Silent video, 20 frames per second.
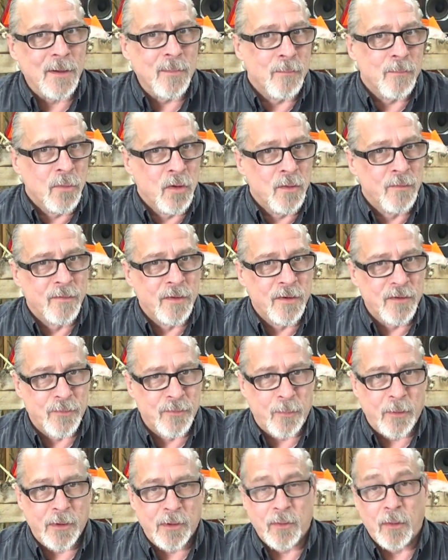moving the
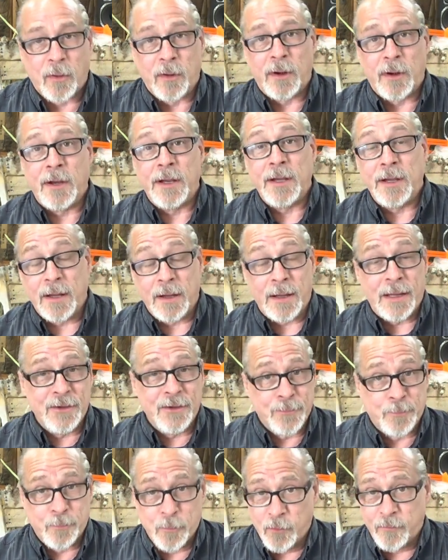sprinkler. He,
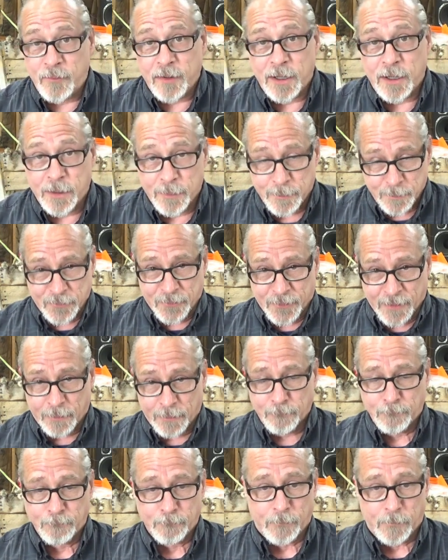he's moving it himself.
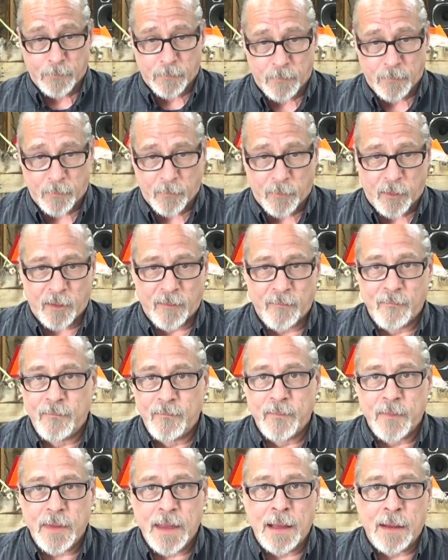
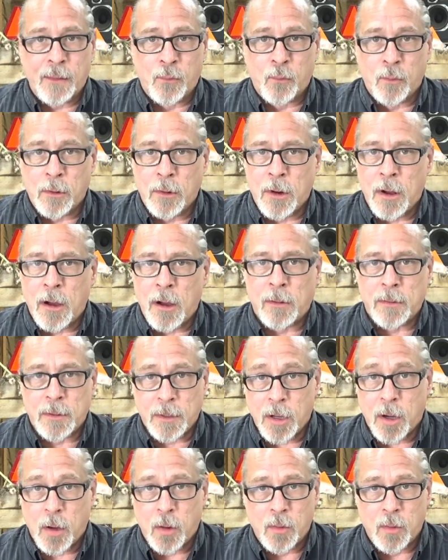And we're
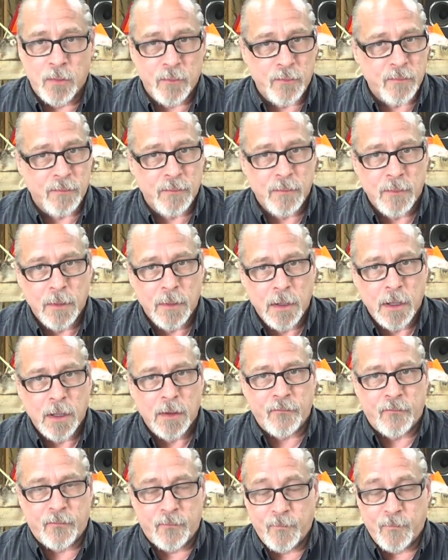hauling hose.
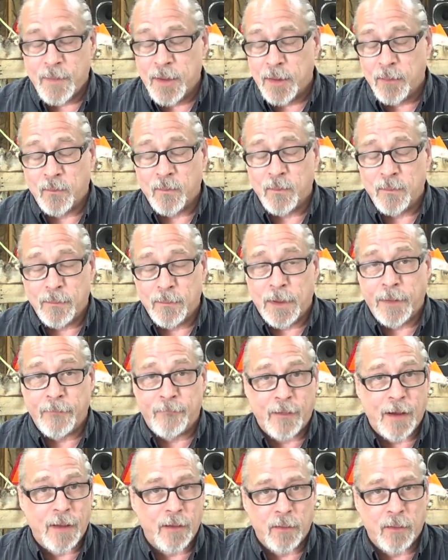And my
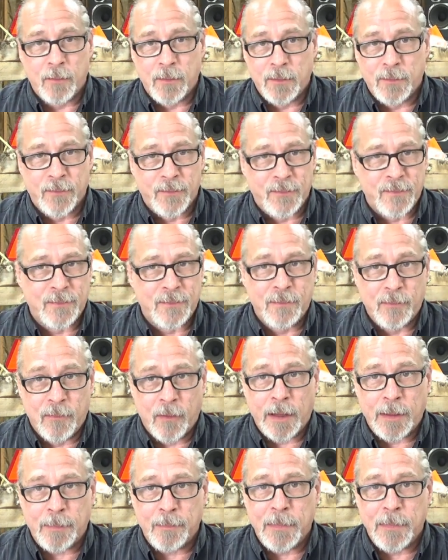father was
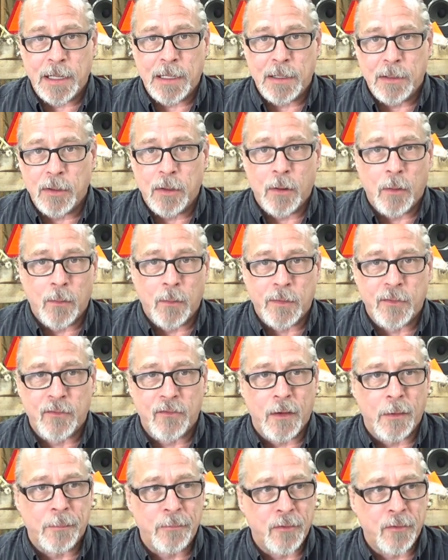like me, no
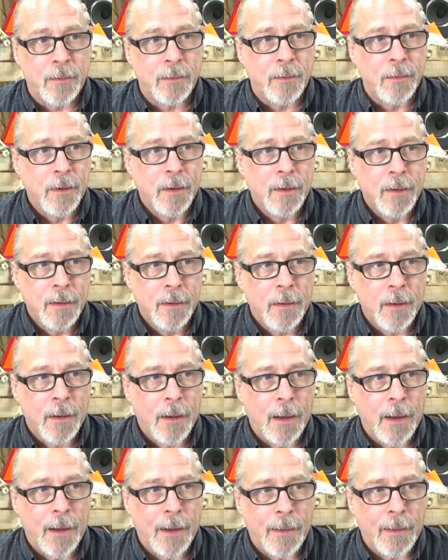exception.
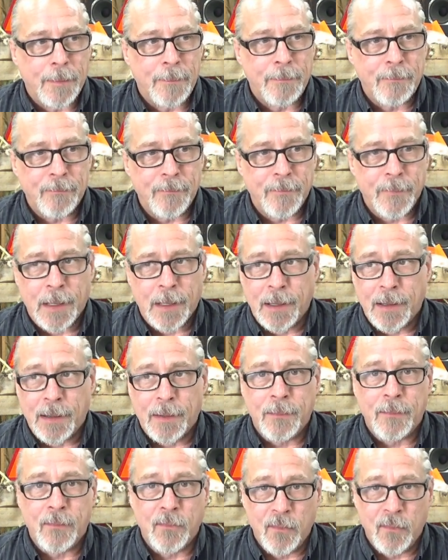Um,
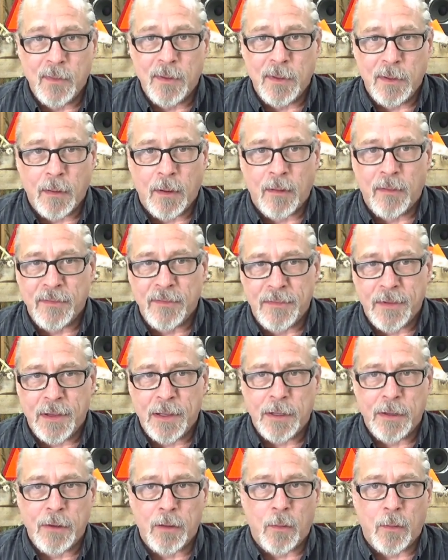uh, we always
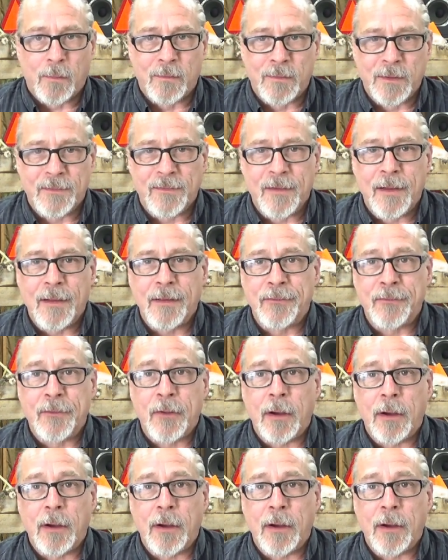had an oversized